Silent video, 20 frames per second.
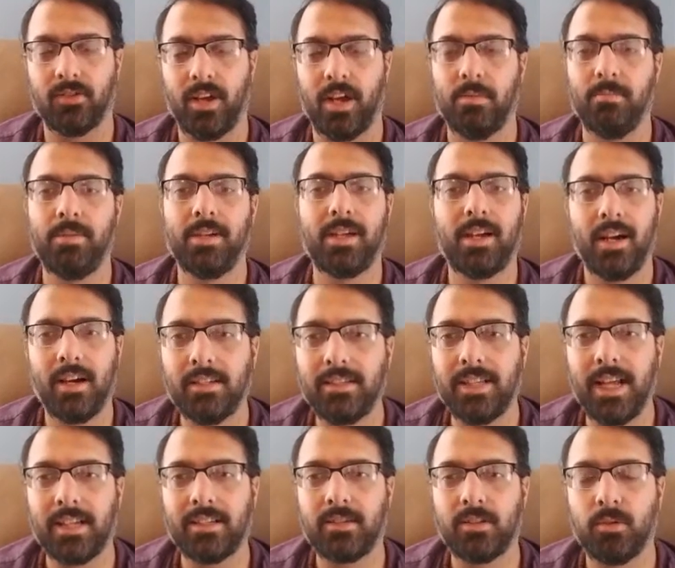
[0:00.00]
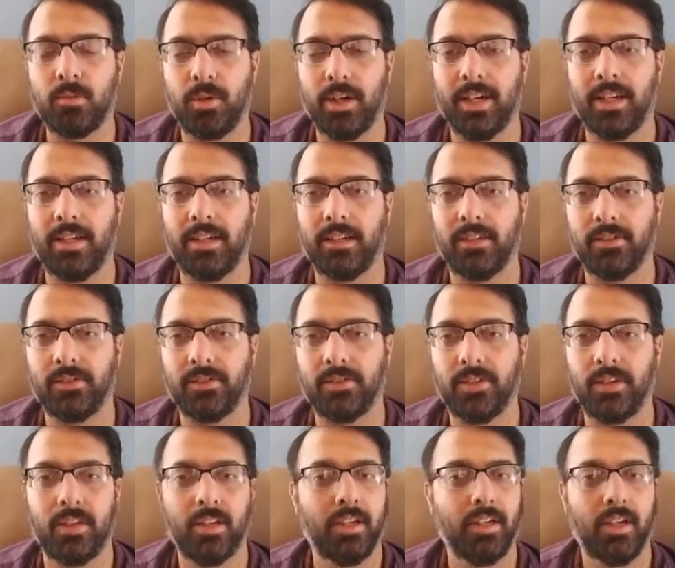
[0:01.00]
And because that's the way it is,
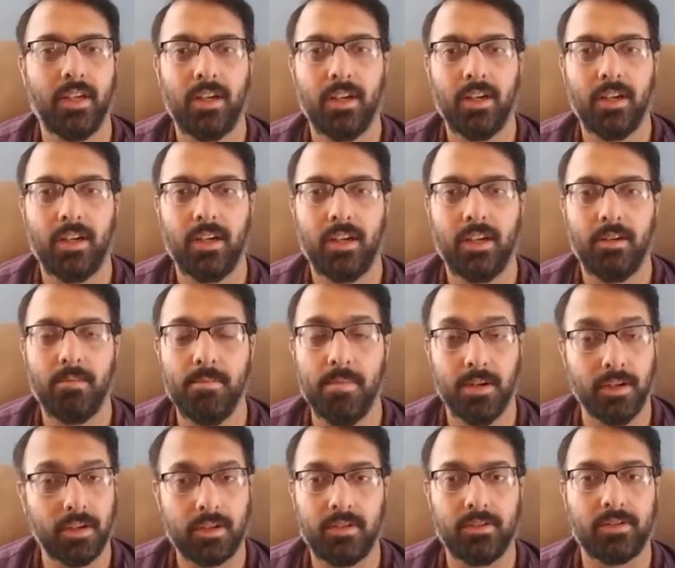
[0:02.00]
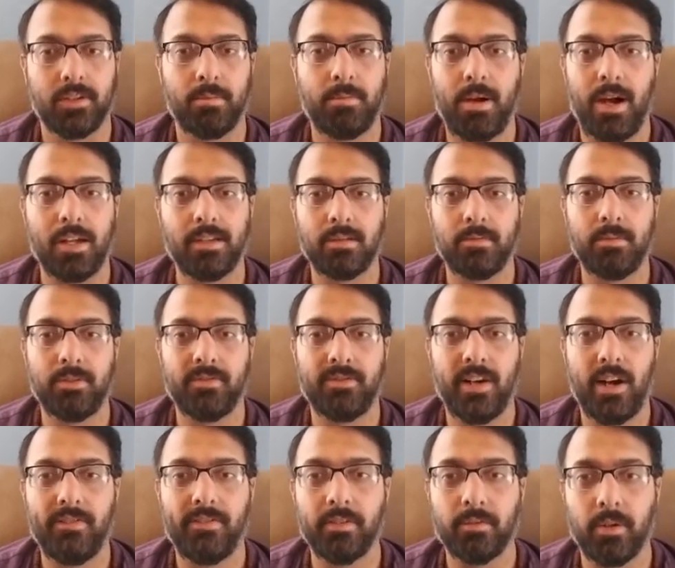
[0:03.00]
miracles are possible for
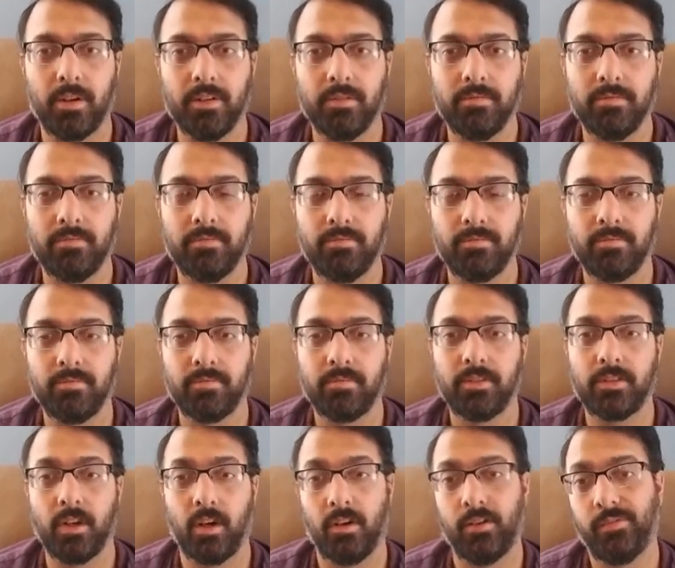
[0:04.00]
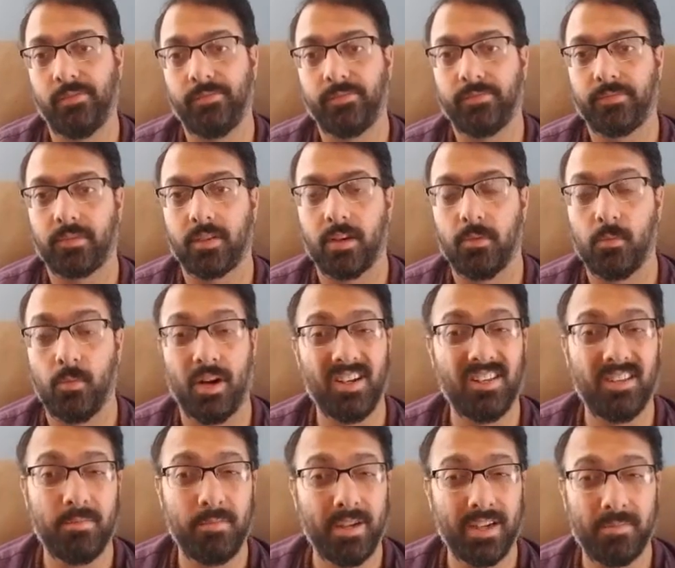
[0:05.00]
everyone. So one of
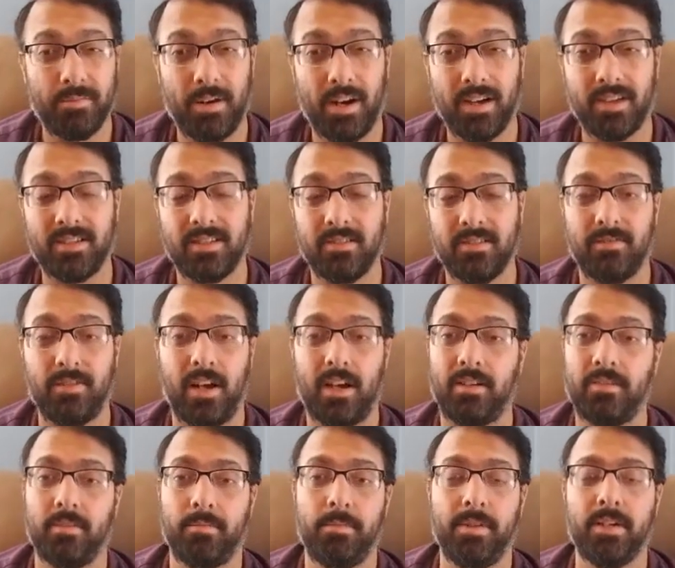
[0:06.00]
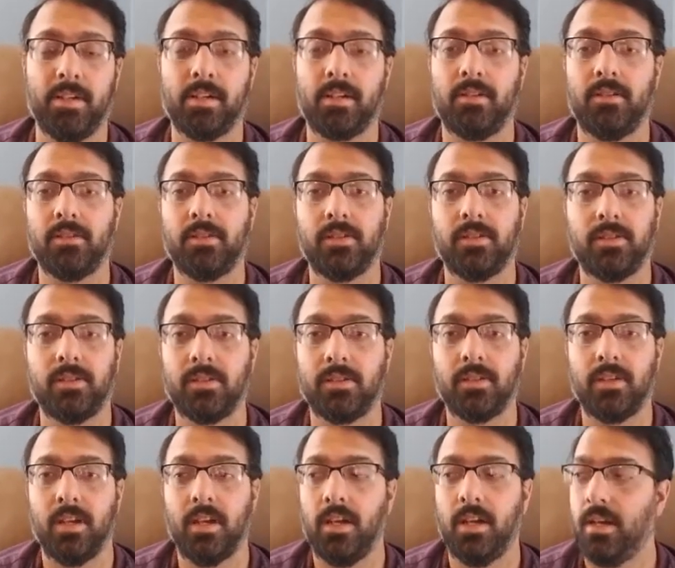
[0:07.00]
the big parts about miracles is
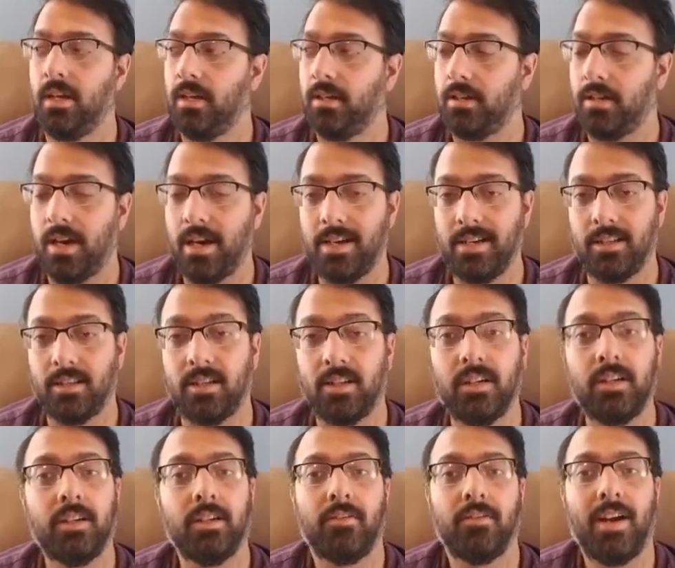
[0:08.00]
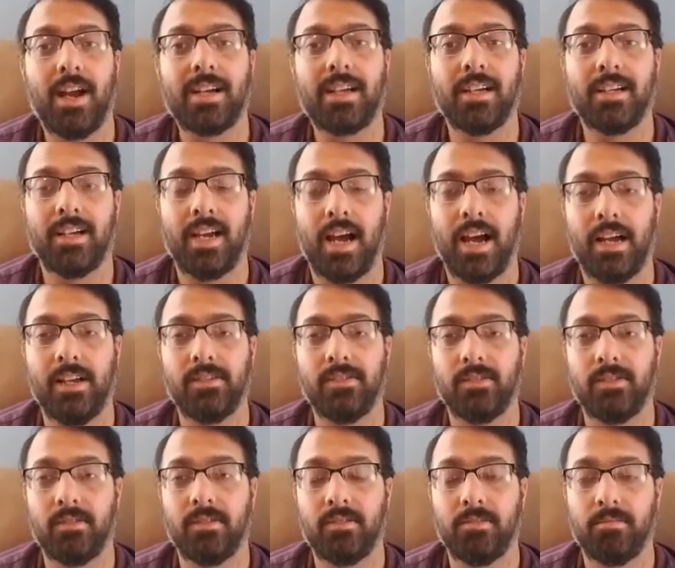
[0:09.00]
just trying to learn and recognize
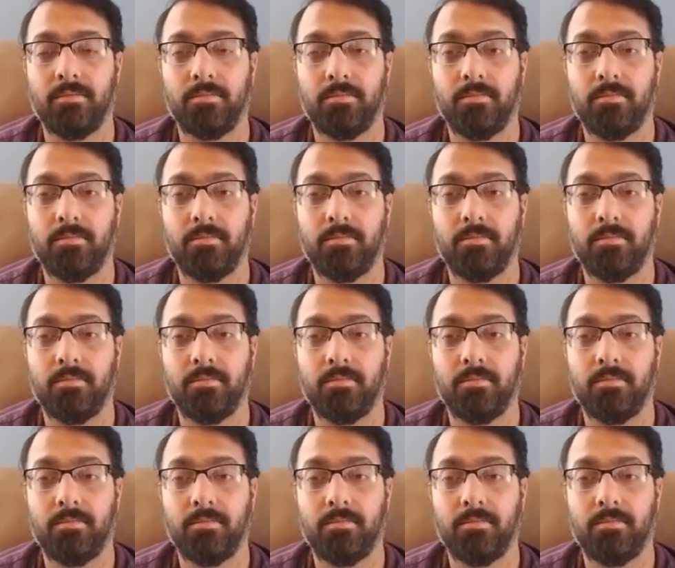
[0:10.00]
or